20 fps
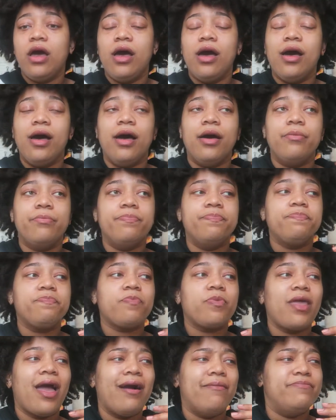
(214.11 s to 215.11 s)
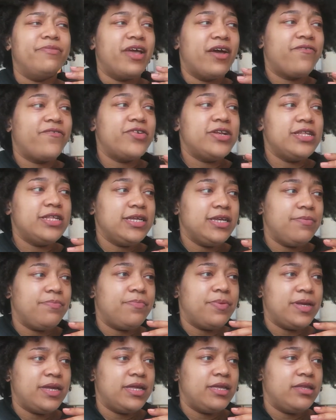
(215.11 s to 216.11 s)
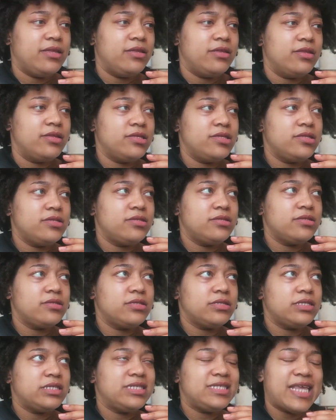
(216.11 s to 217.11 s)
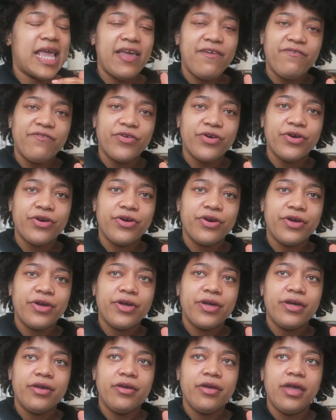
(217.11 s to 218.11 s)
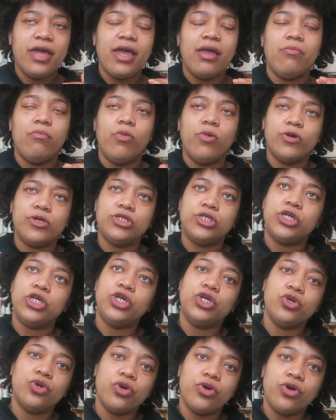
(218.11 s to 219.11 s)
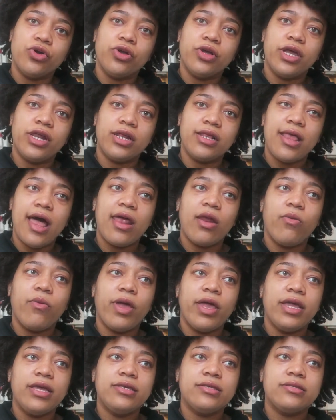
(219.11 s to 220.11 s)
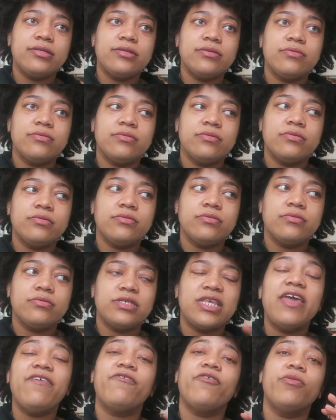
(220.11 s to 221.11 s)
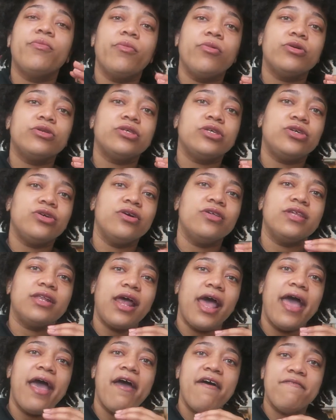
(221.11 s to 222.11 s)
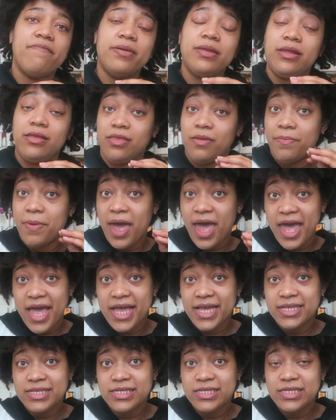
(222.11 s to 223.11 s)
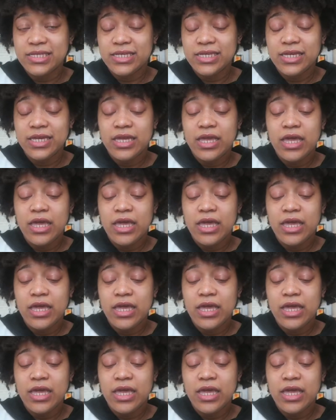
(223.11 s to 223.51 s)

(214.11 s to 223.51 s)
I've definitely been safer and more secure in a lot of ways. Safer and more secure than I have been in the past,